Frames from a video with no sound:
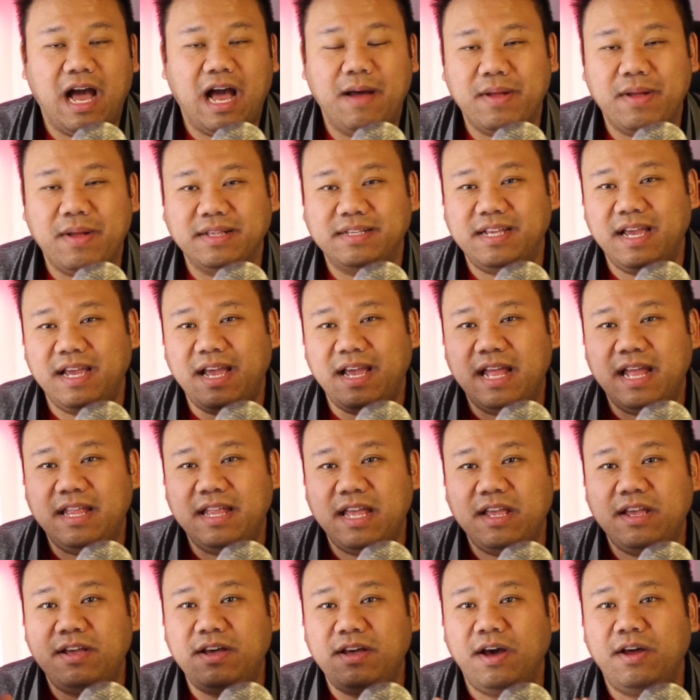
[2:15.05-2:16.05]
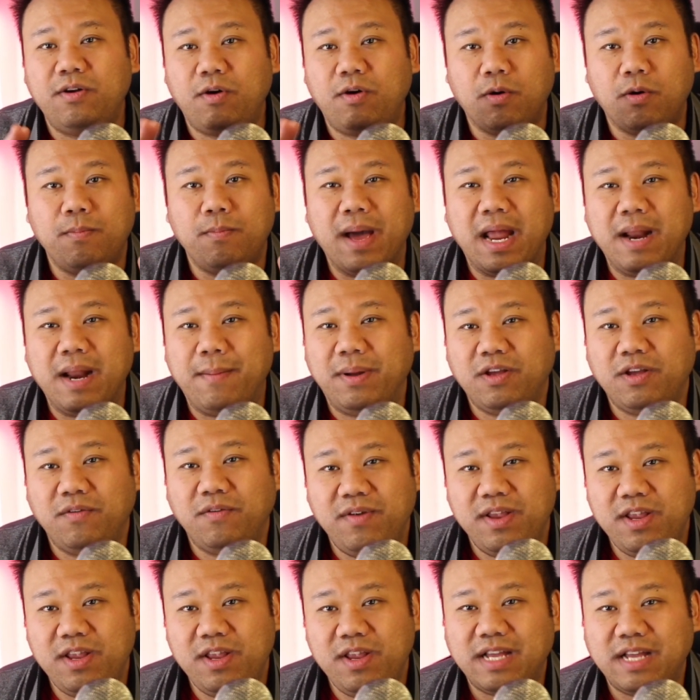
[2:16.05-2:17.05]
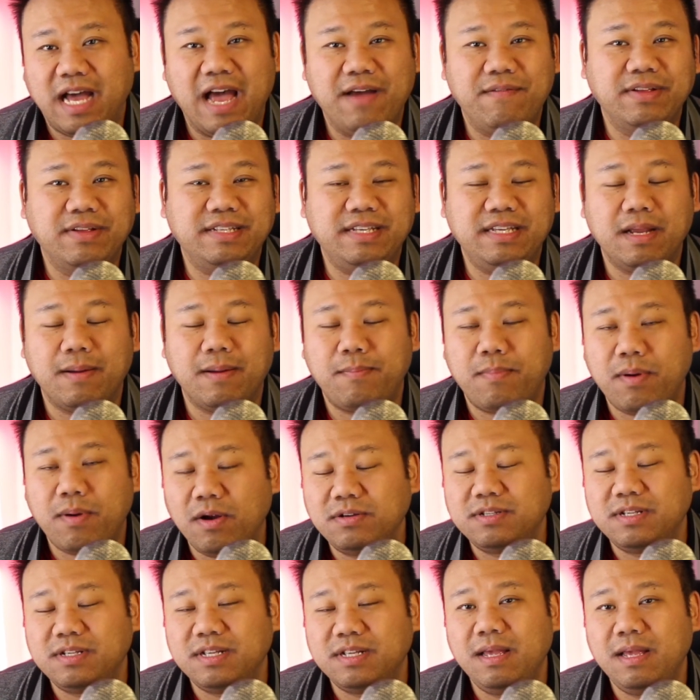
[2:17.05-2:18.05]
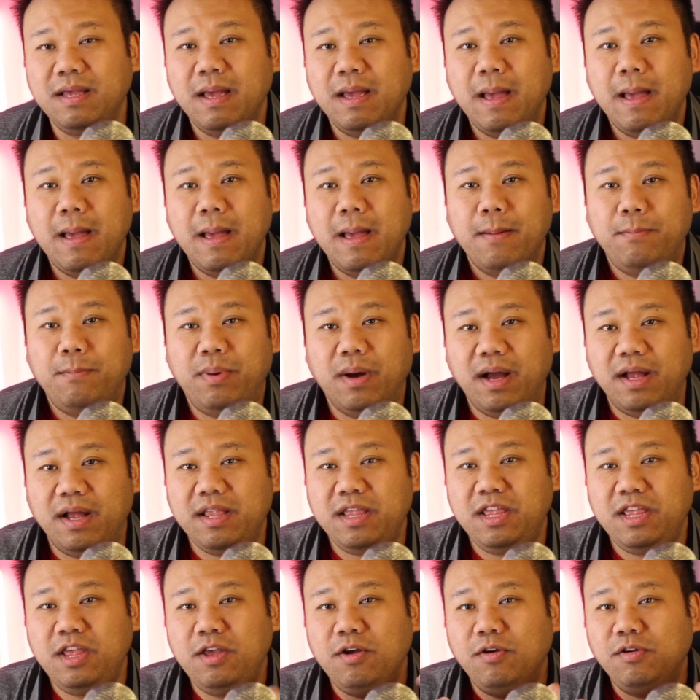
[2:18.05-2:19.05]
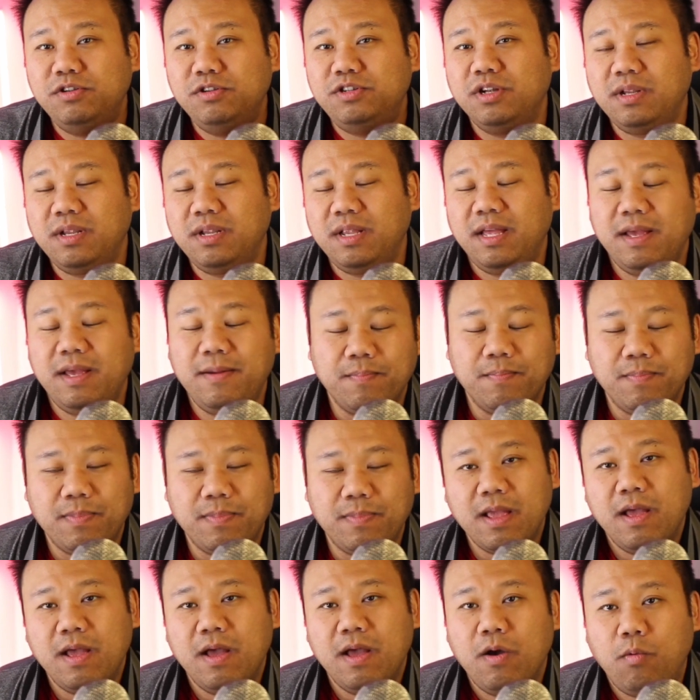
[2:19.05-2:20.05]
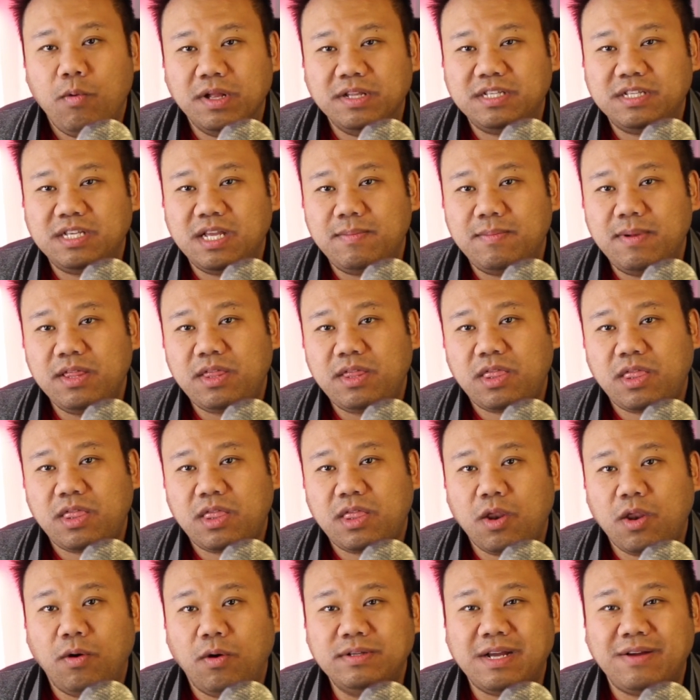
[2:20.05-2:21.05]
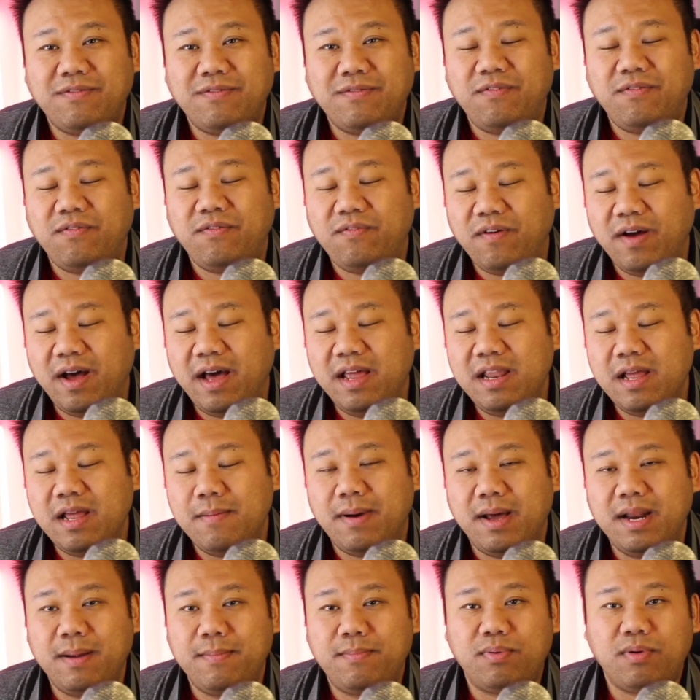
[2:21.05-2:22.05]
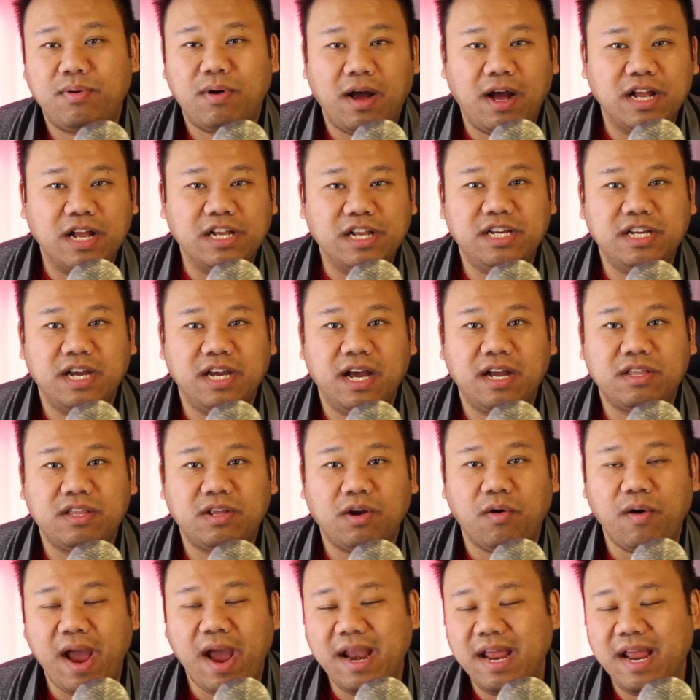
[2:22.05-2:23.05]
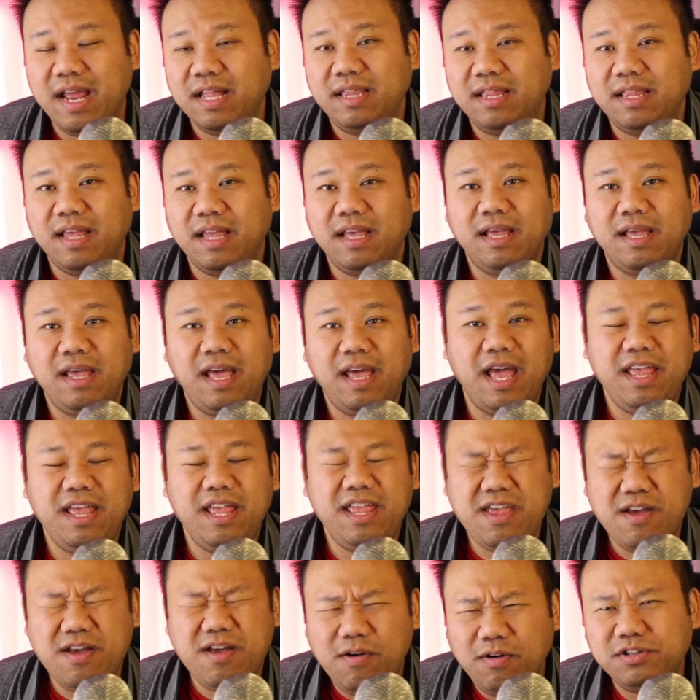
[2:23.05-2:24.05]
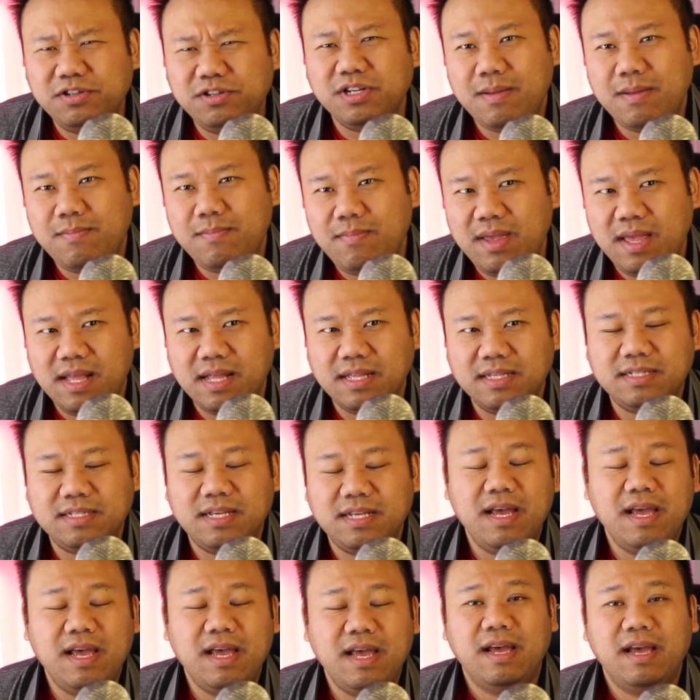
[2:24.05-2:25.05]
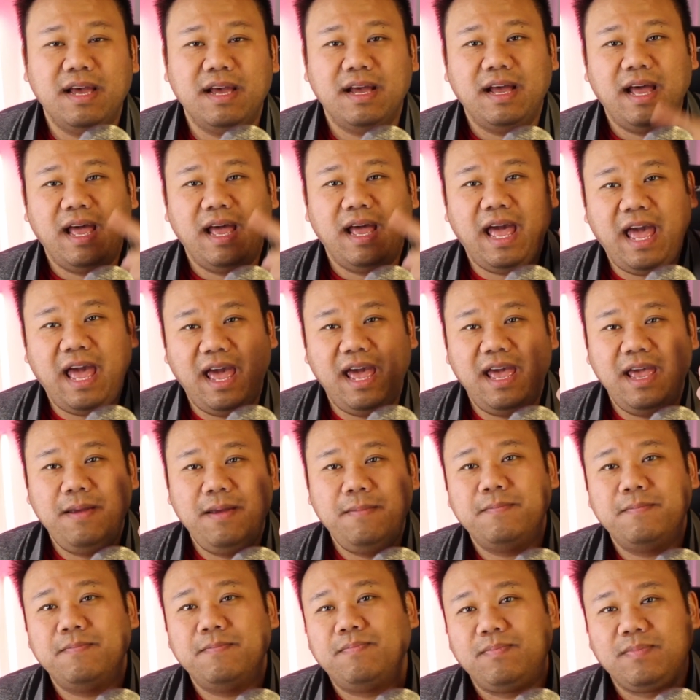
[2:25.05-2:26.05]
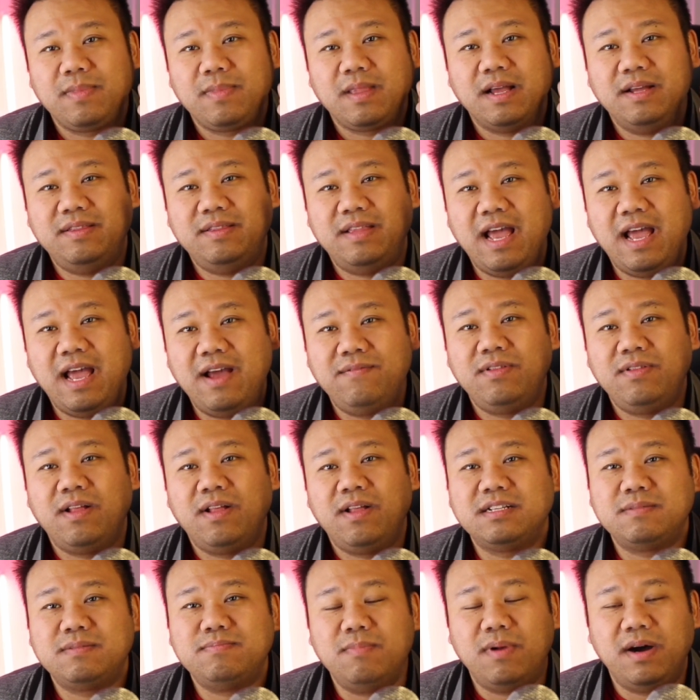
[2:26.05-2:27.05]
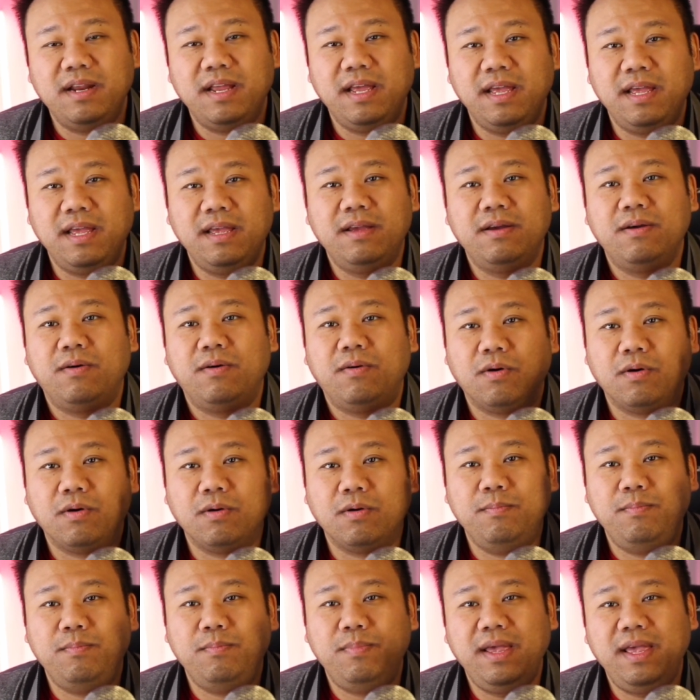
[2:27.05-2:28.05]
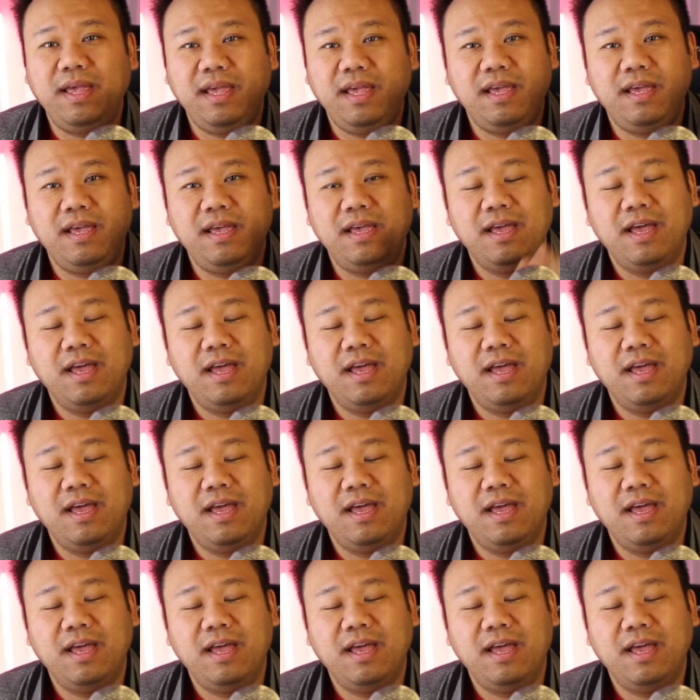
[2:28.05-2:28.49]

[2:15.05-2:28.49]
I'm not saying anything good or bad about the videos, I haven't seen it personally, but usually when someone throws out FUD about a project or anything, it usually means A, they've lost money, or B,